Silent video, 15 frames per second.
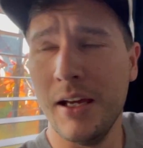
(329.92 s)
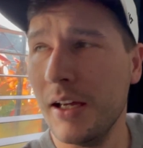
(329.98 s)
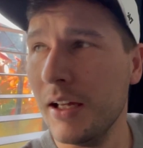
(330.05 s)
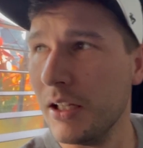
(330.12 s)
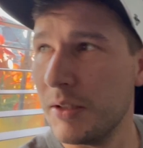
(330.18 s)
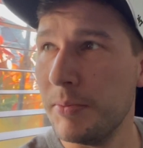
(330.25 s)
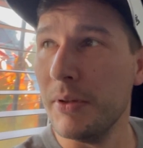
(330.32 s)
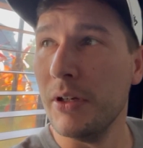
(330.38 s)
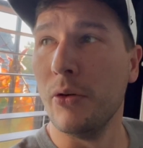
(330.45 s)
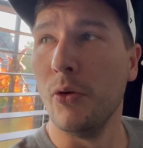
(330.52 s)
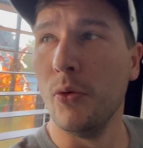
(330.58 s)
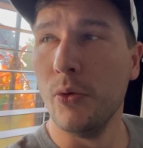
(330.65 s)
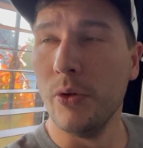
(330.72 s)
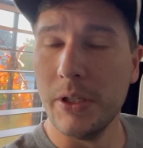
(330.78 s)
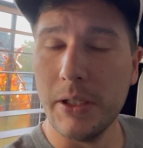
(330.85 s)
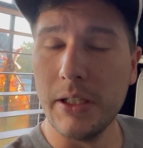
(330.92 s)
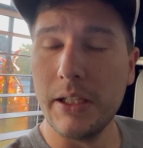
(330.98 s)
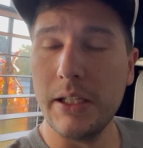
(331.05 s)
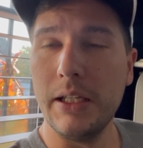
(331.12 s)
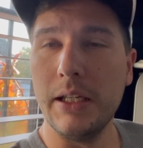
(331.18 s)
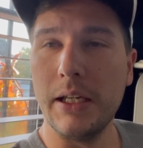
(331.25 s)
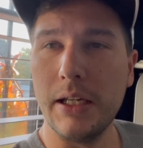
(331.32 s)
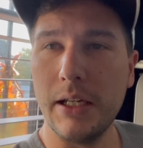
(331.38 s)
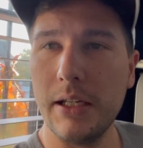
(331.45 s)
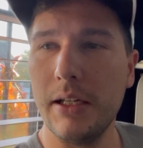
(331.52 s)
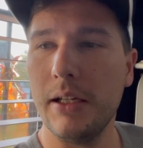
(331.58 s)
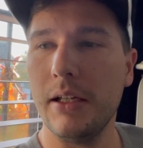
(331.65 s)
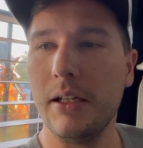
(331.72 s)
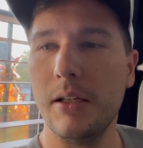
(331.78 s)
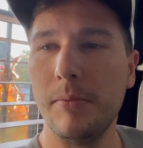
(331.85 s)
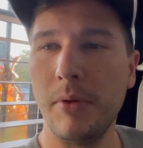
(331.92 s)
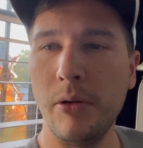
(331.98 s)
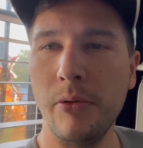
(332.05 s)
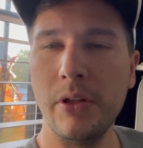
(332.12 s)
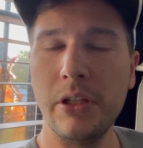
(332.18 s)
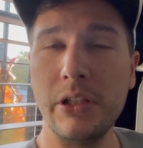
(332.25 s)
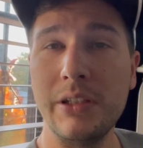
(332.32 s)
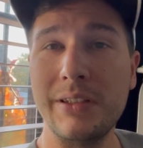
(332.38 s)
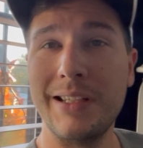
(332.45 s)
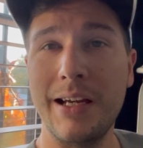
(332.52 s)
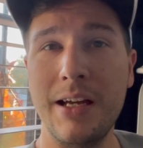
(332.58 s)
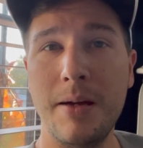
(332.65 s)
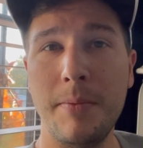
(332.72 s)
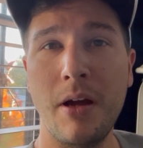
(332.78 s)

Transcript: It's been a really good time.